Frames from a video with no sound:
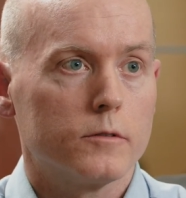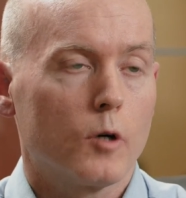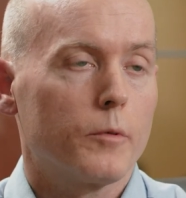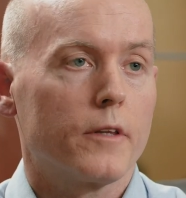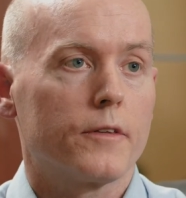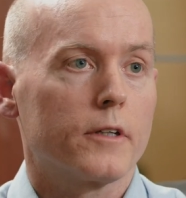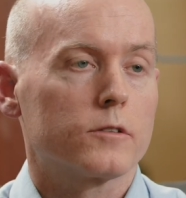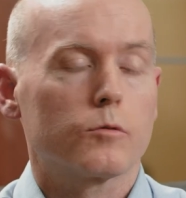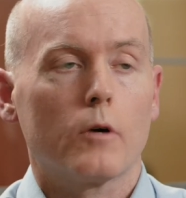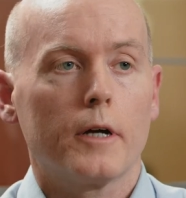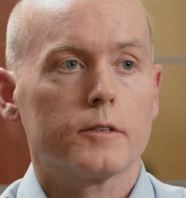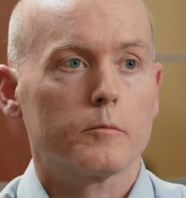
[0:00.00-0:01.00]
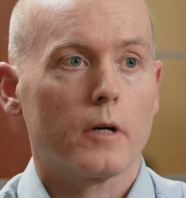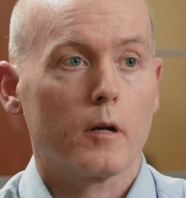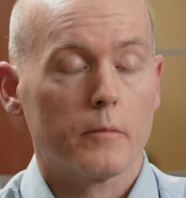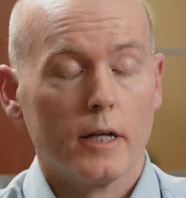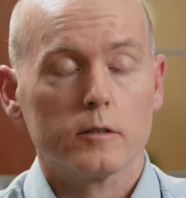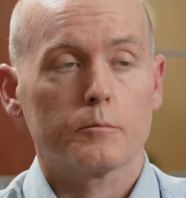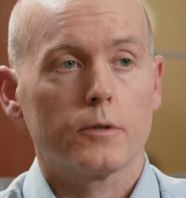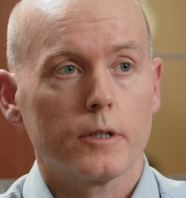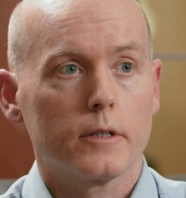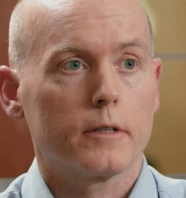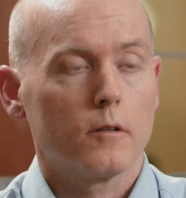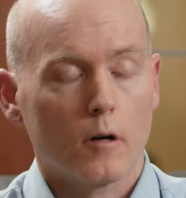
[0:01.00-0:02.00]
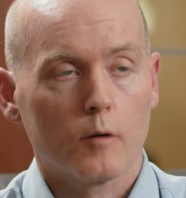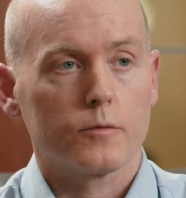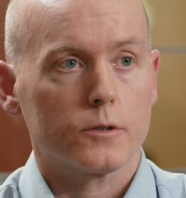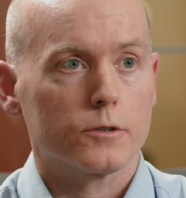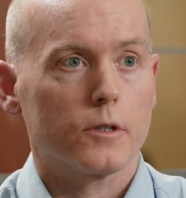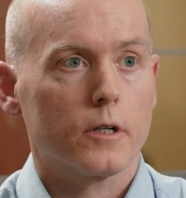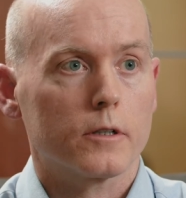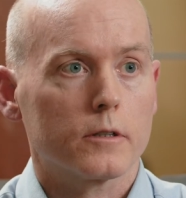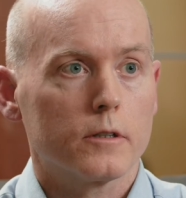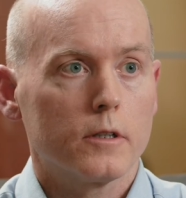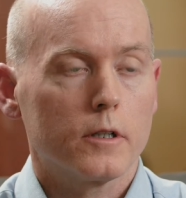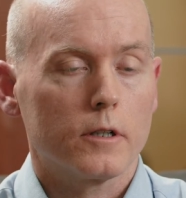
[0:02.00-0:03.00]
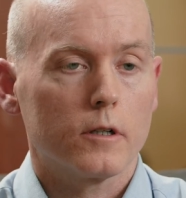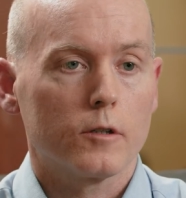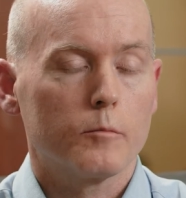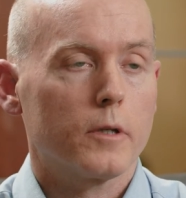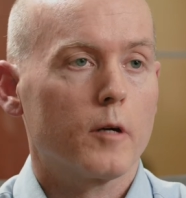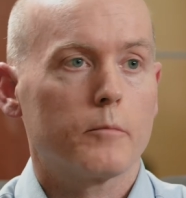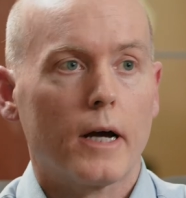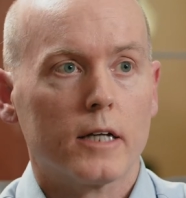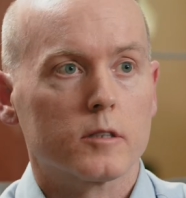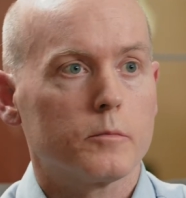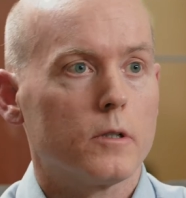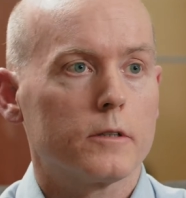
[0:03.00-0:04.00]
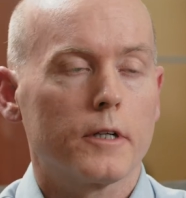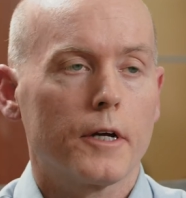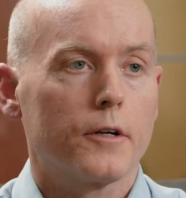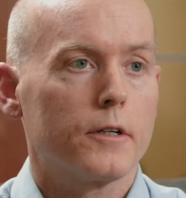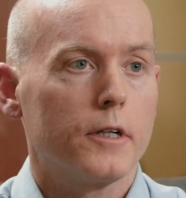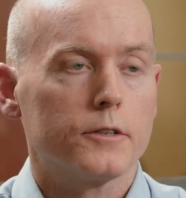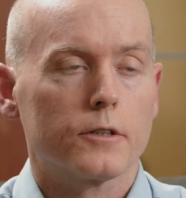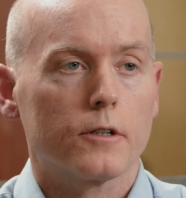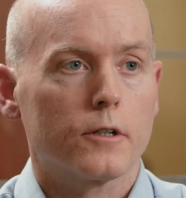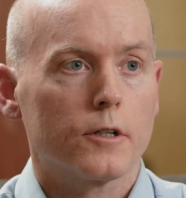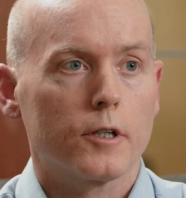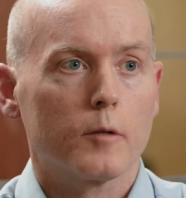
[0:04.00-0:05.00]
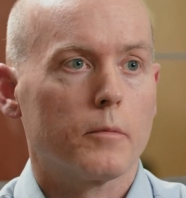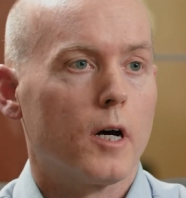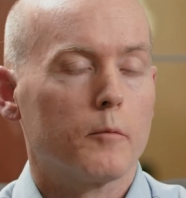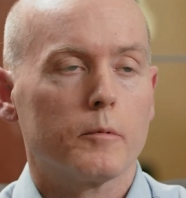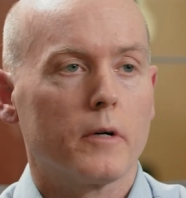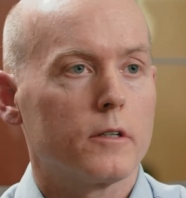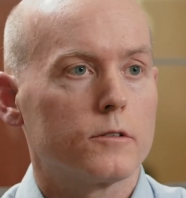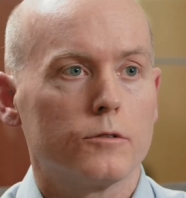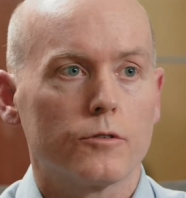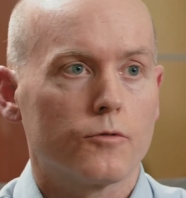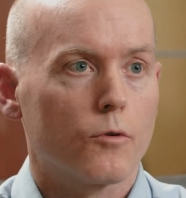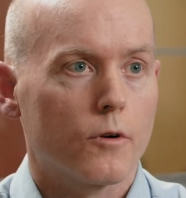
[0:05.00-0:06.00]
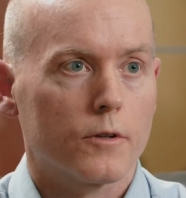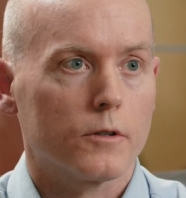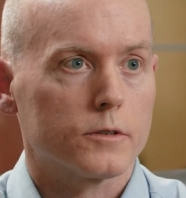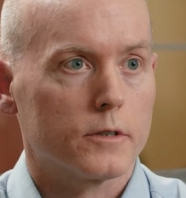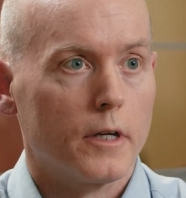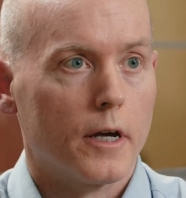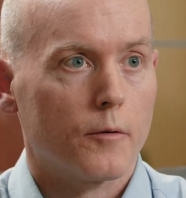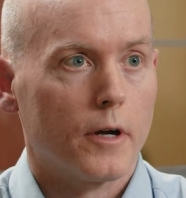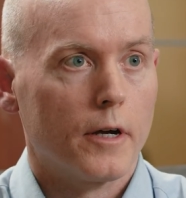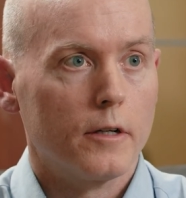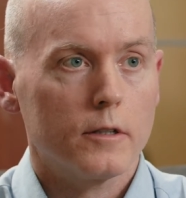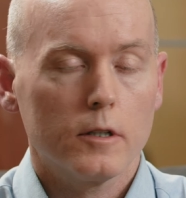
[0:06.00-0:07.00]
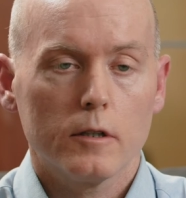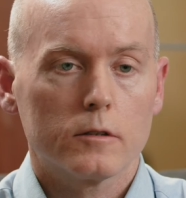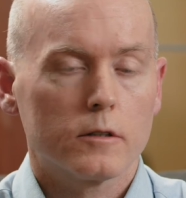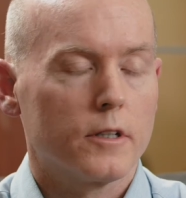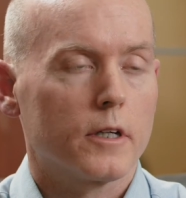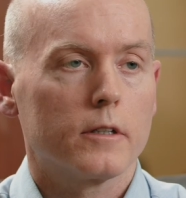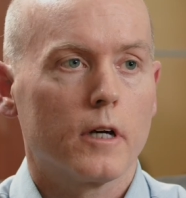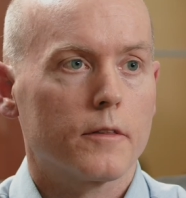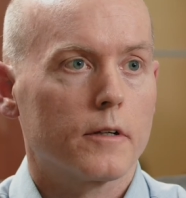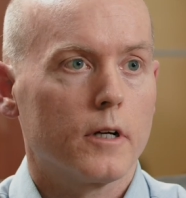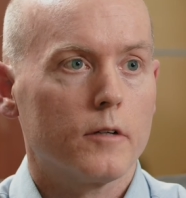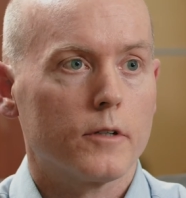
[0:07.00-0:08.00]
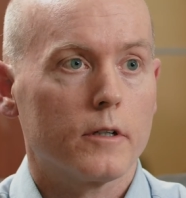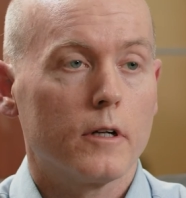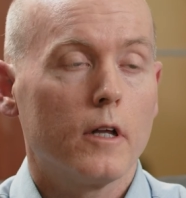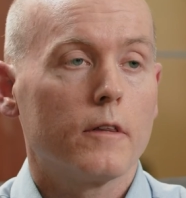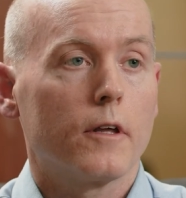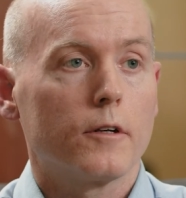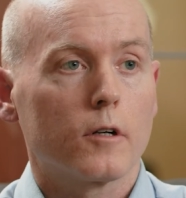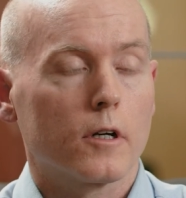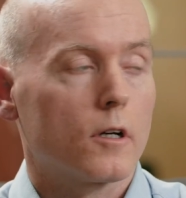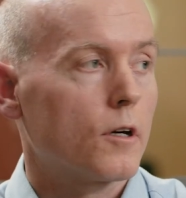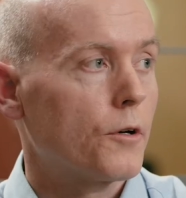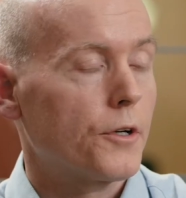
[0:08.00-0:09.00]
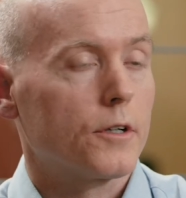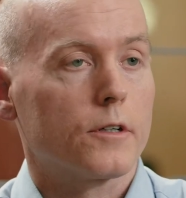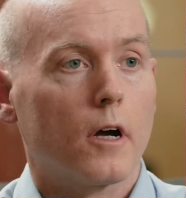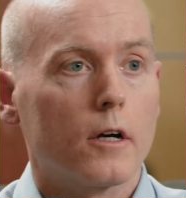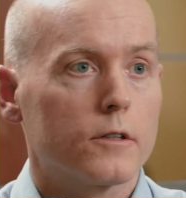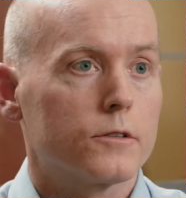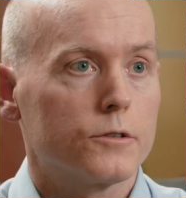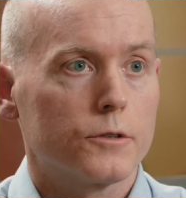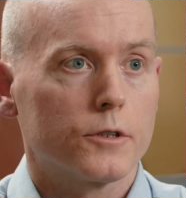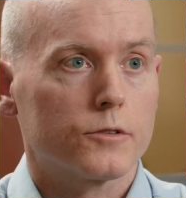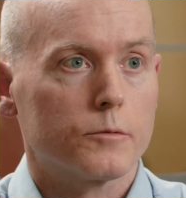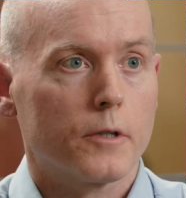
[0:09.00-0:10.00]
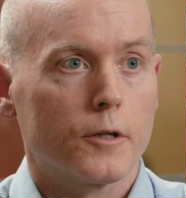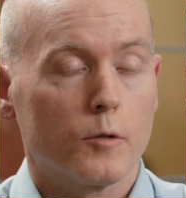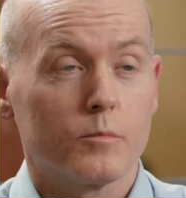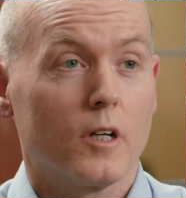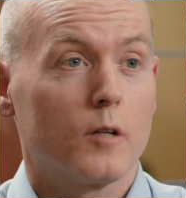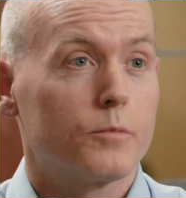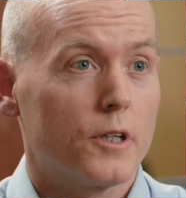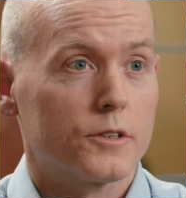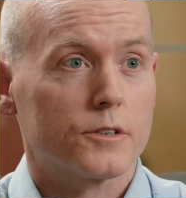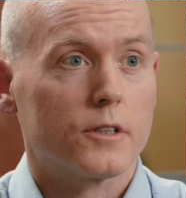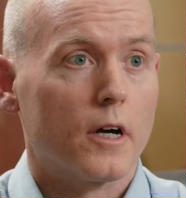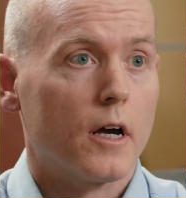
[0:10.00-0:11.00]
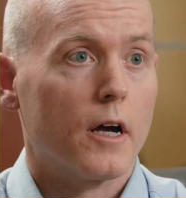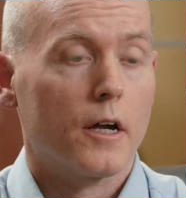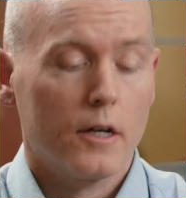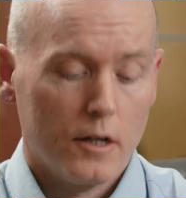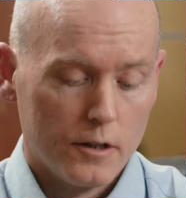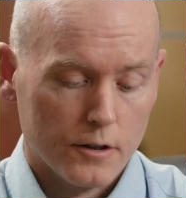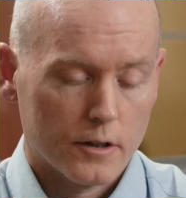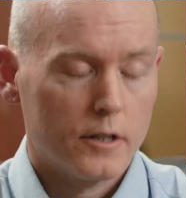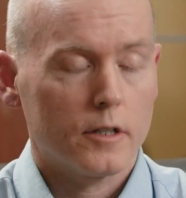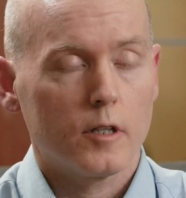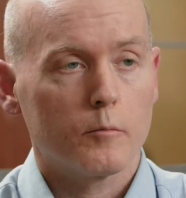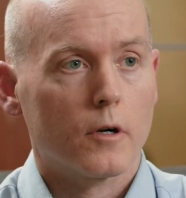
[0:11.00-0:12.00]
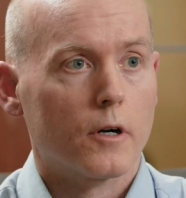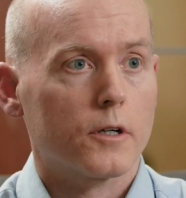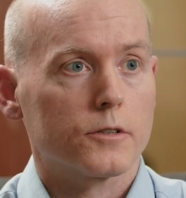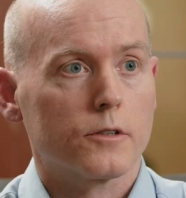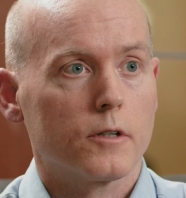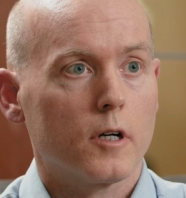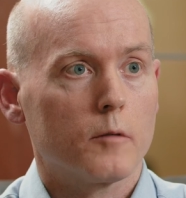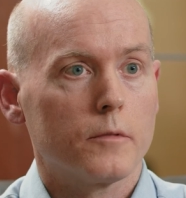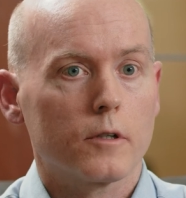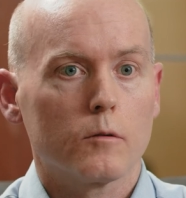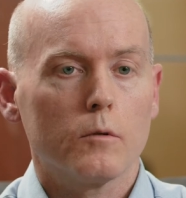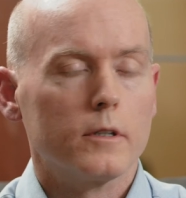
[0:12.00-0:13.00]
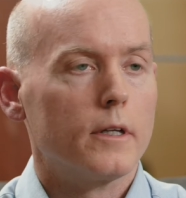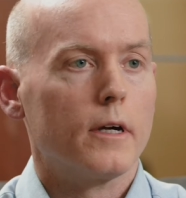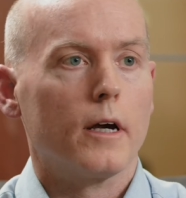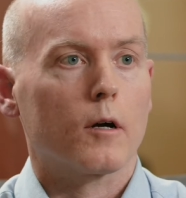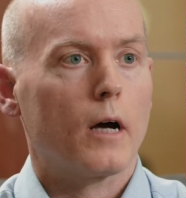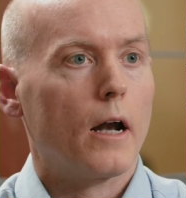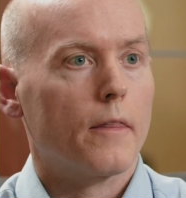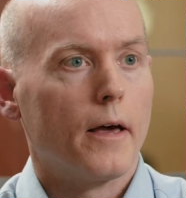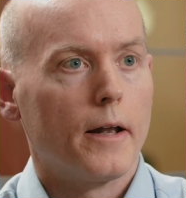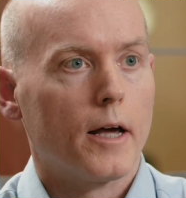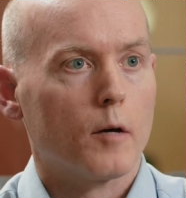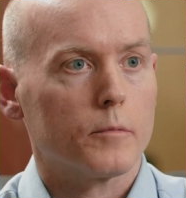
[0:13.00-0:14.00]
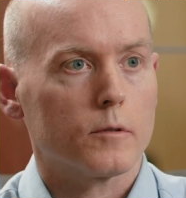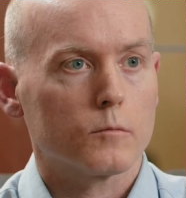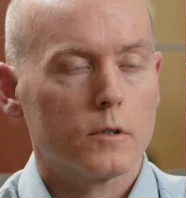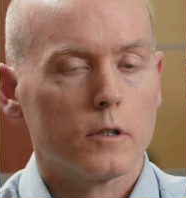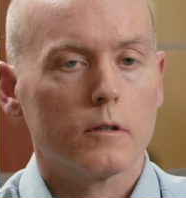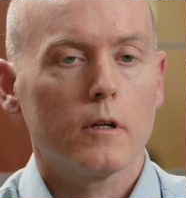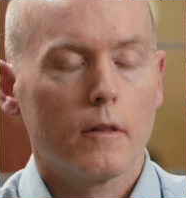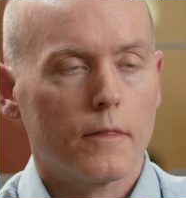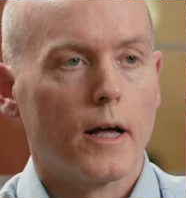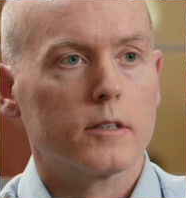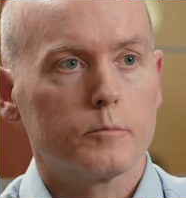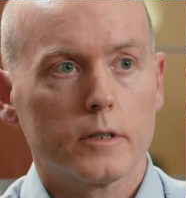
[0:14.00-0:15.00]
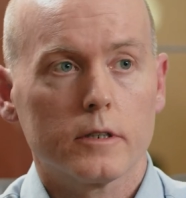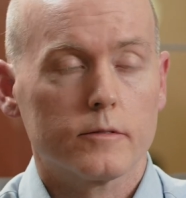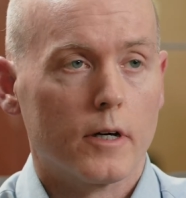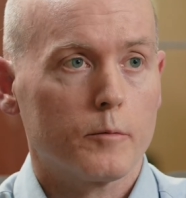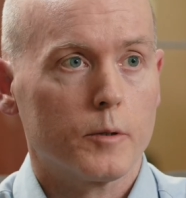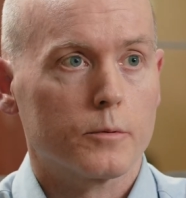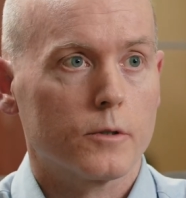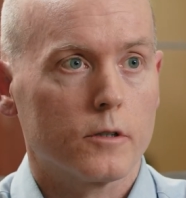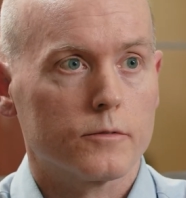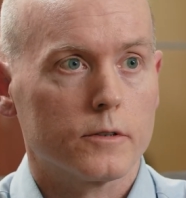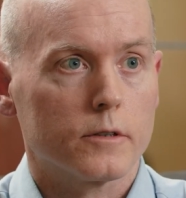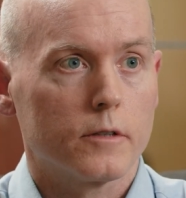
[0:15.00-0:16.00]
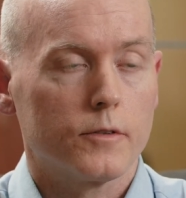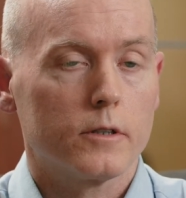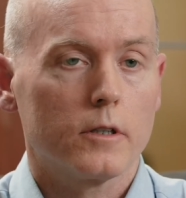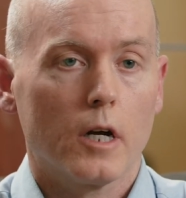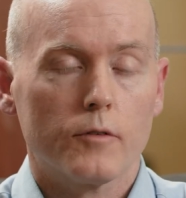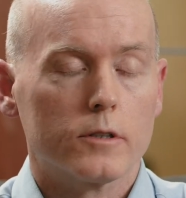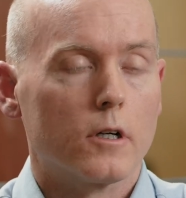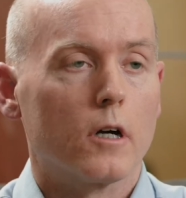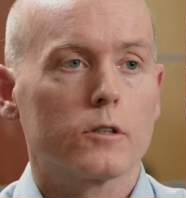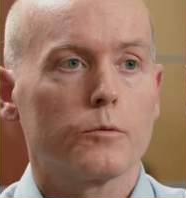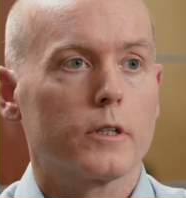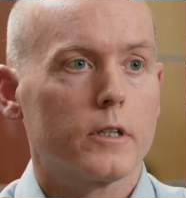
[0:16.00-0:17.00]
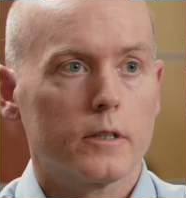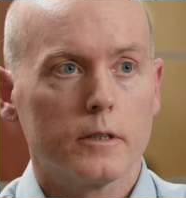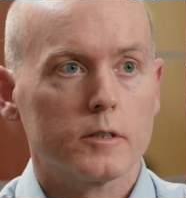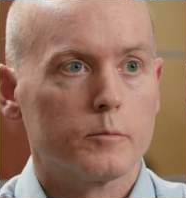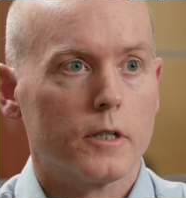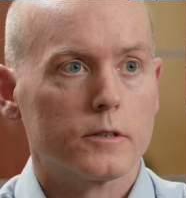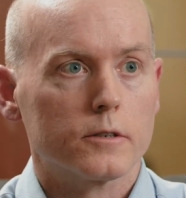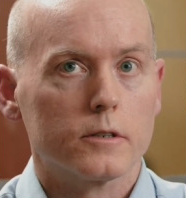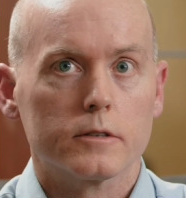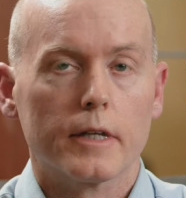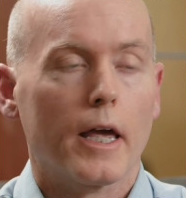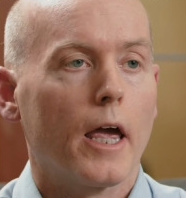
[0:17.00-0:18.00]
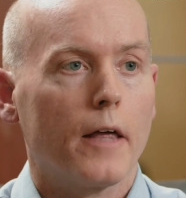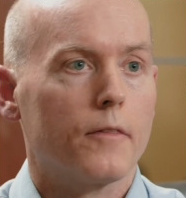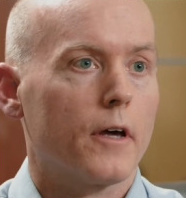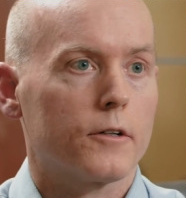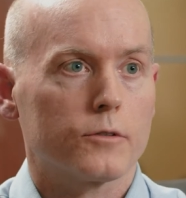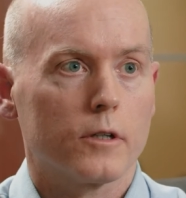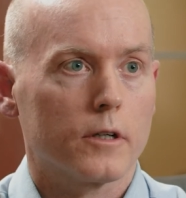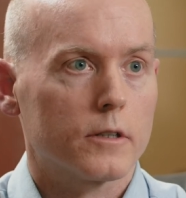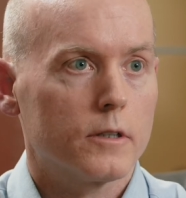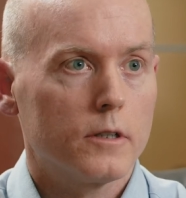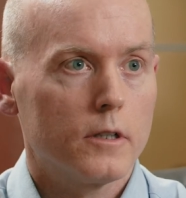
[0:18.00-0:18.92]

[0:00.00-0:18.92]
Nobody thinks twice about it, but that's a pretty harmful drug. You play basketball all day, your knees are hurt, you're going to pop about 2 or 4 of those a day, right? Think nothing of it. Then you're going to go to your doctor 2 years from now, your blood pressure's high, your kidney markers are up, and you go, what the heck, how did that happen? Well, that's because of ibuprofen. If you ever talk to a kidney specialist, they hate that drug.